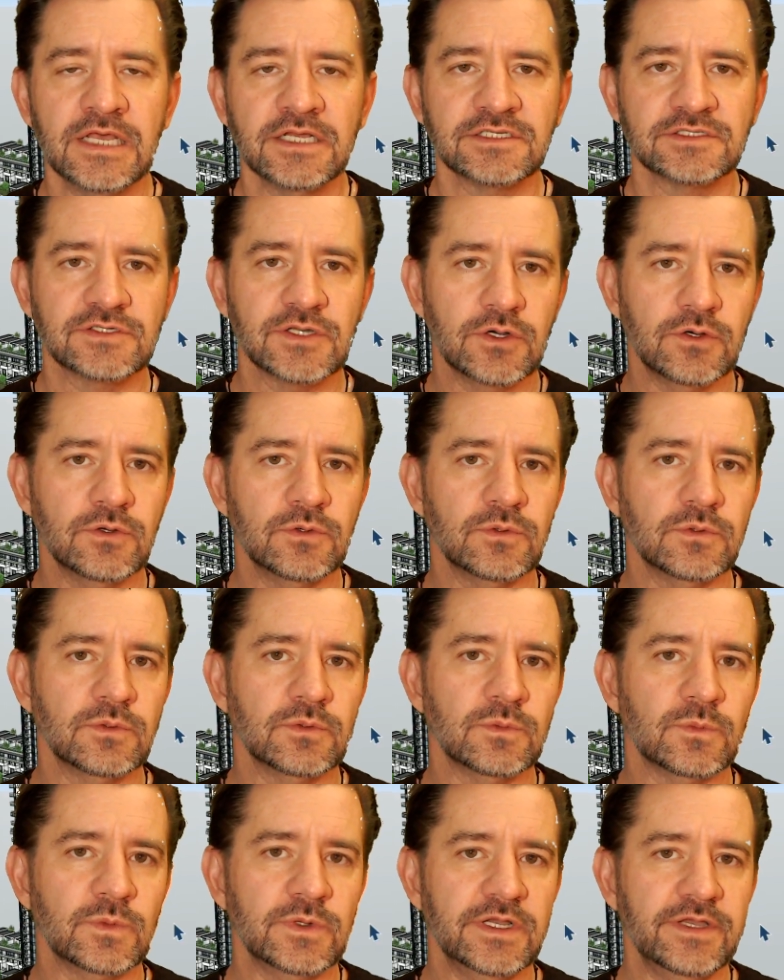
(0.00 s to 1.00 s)
So
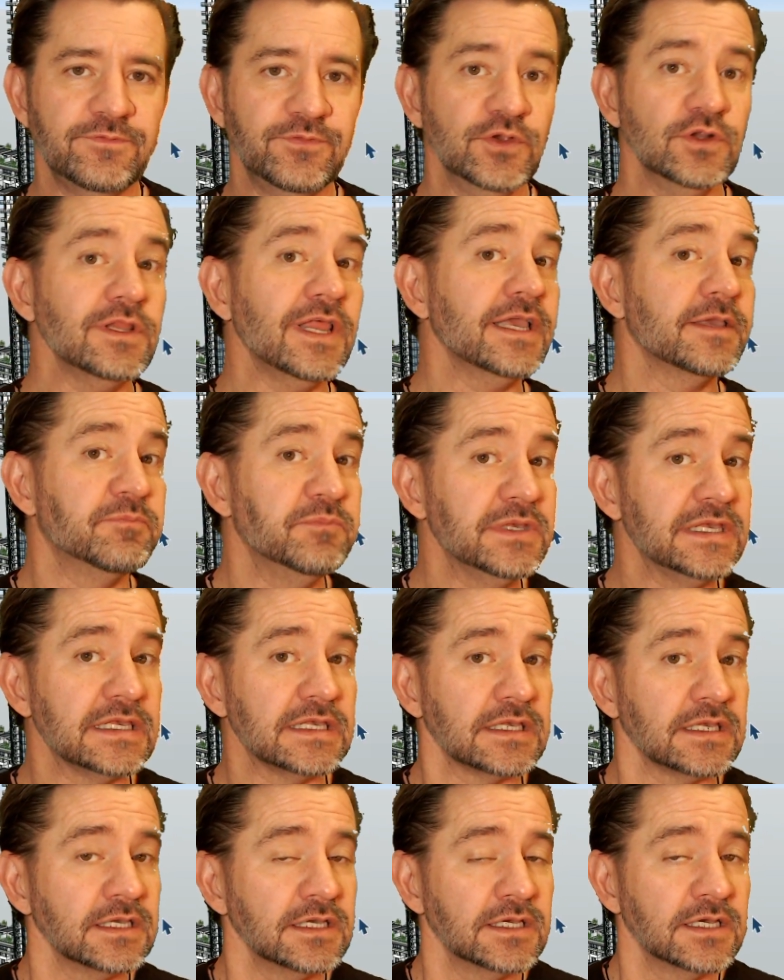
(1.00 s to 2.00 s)
if you're like
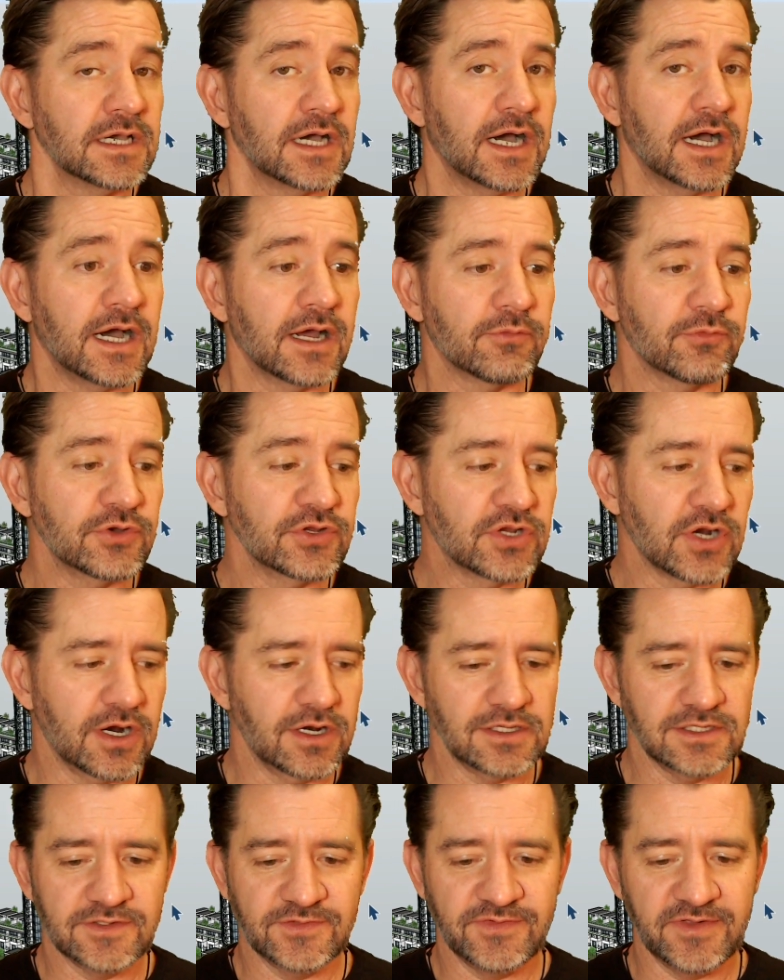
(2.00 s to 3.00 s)
me, uh,
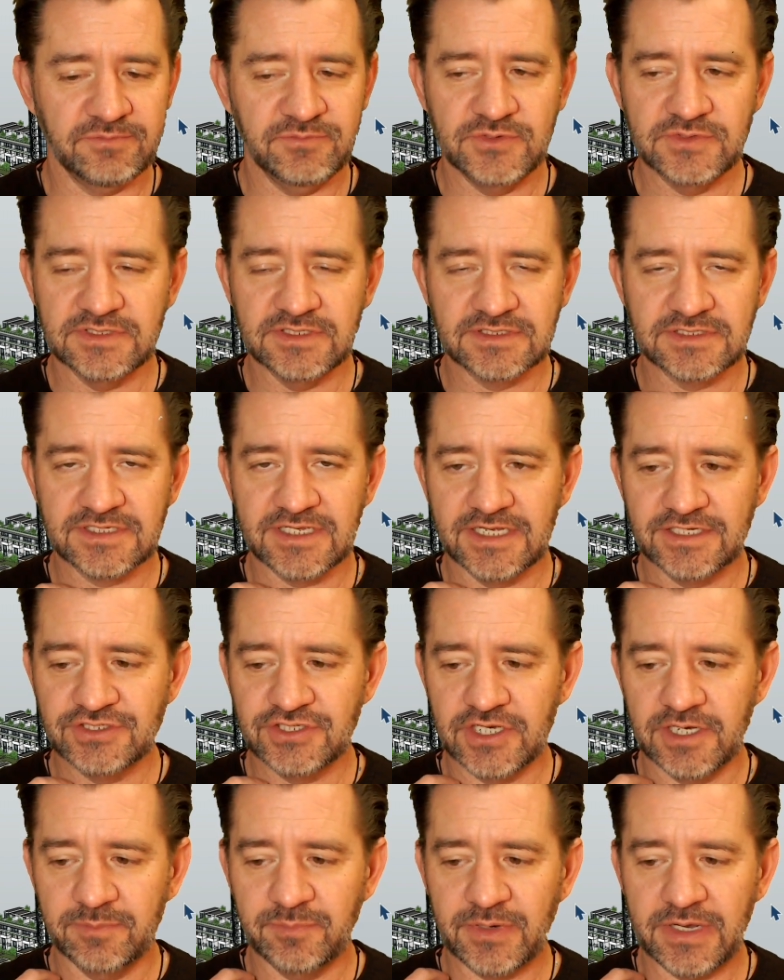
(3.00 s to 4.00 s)
regardless if I'm using
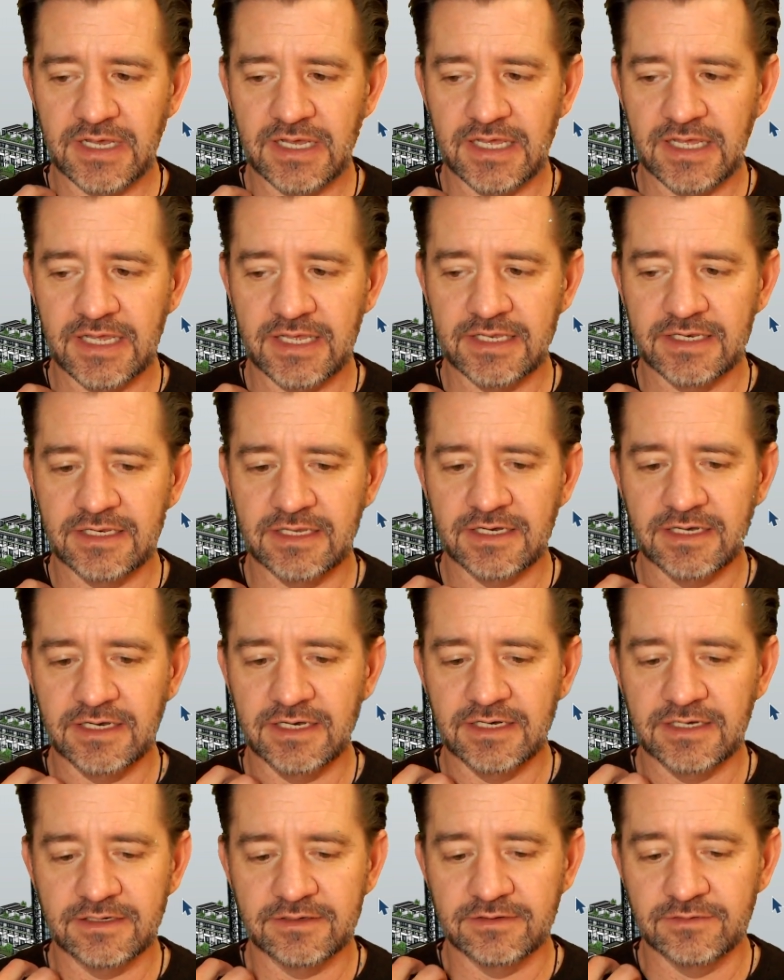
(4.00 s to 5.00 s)
SketchUp on
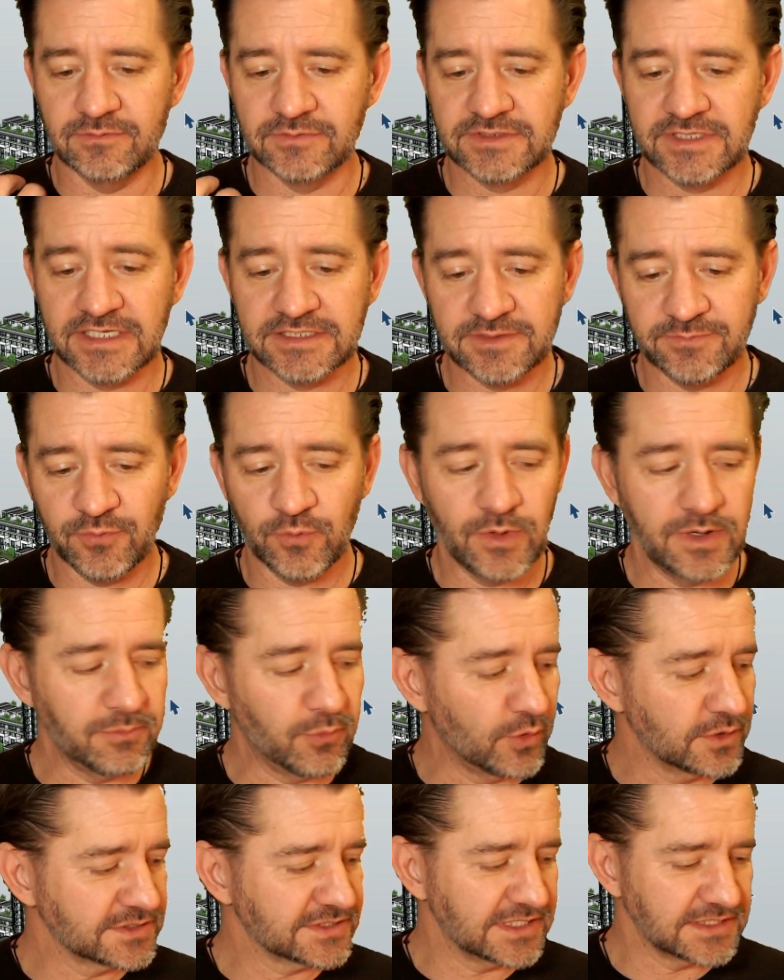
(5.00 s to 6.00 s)
uh, SketchUp for Web
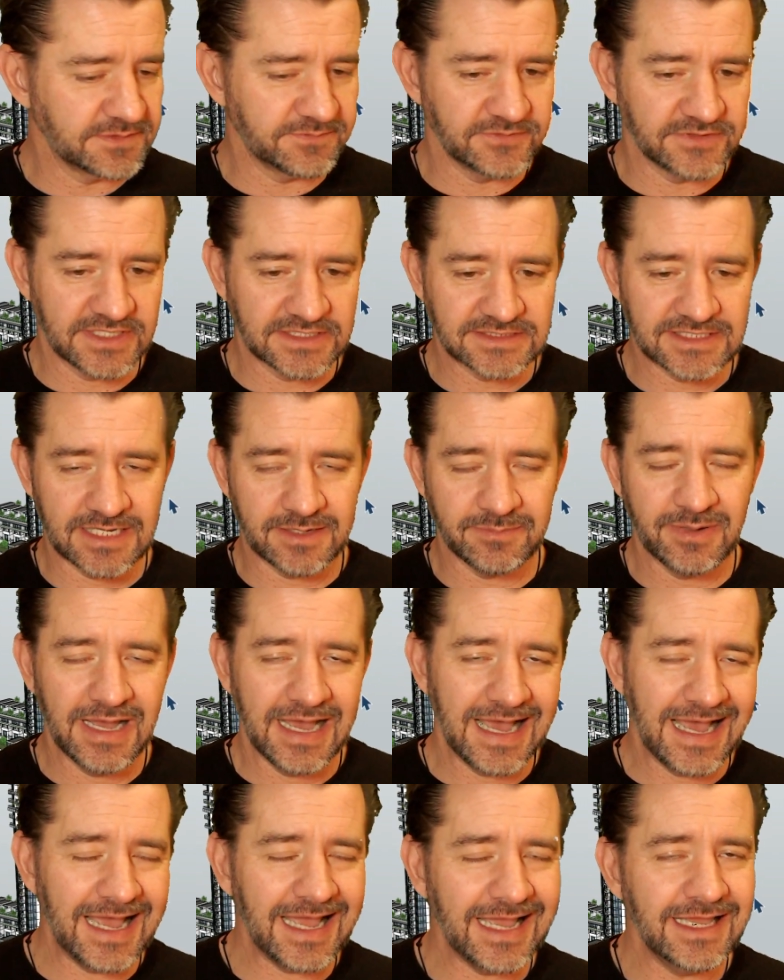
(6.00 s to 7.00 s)
or SketchUp for Desktop,
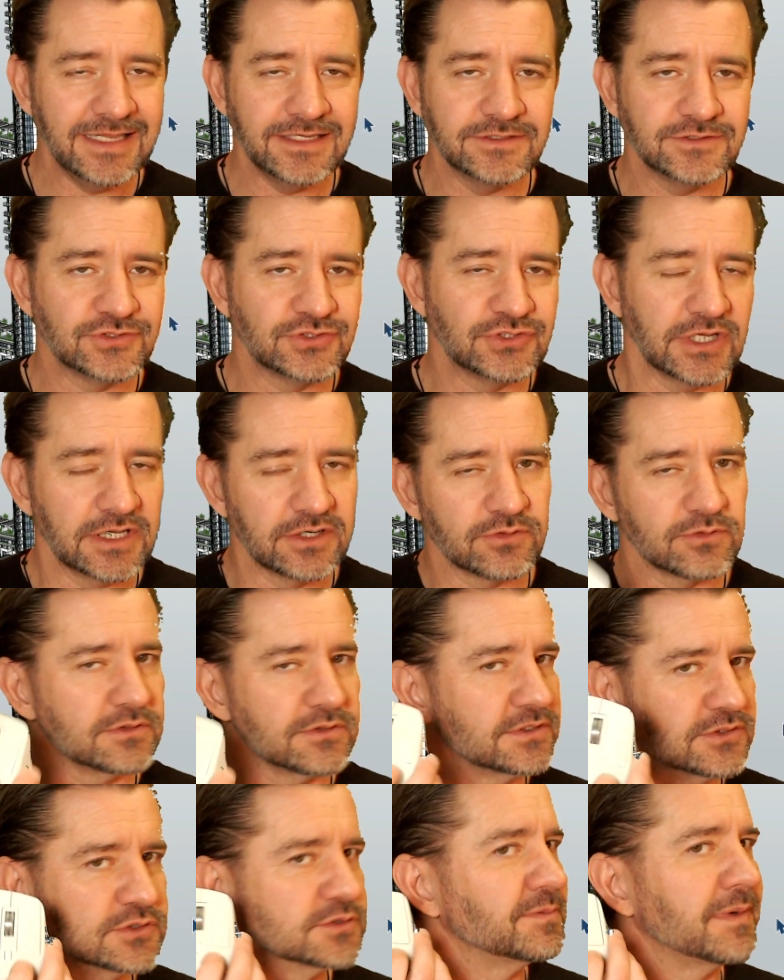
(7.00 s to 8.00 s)
I
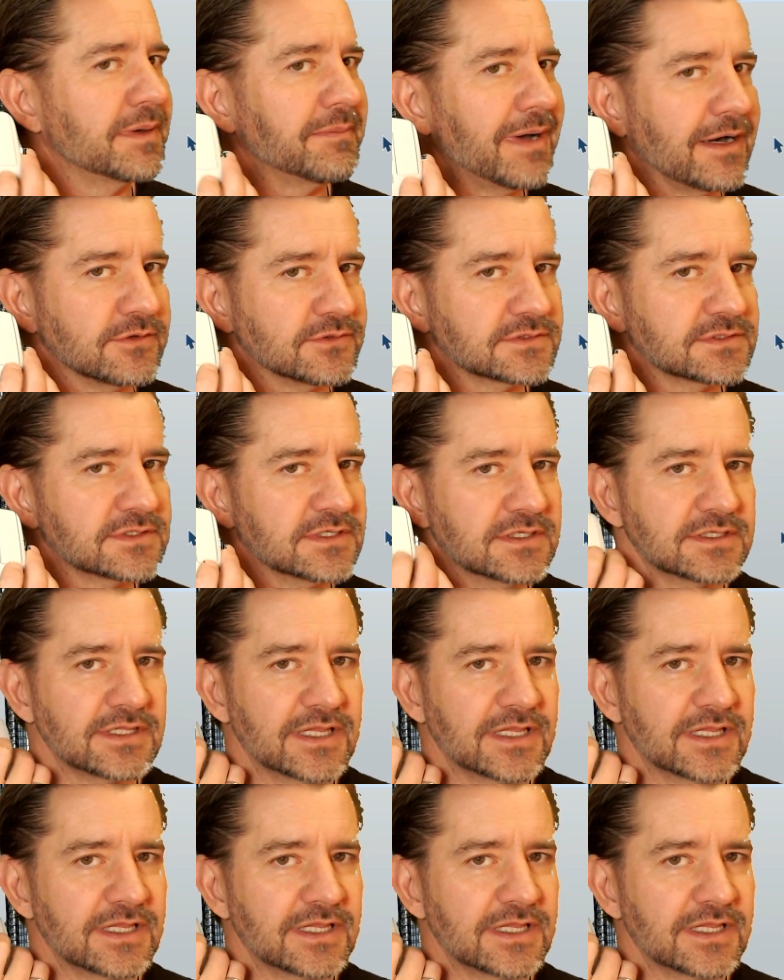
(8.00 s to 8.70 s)
generally use my mouse.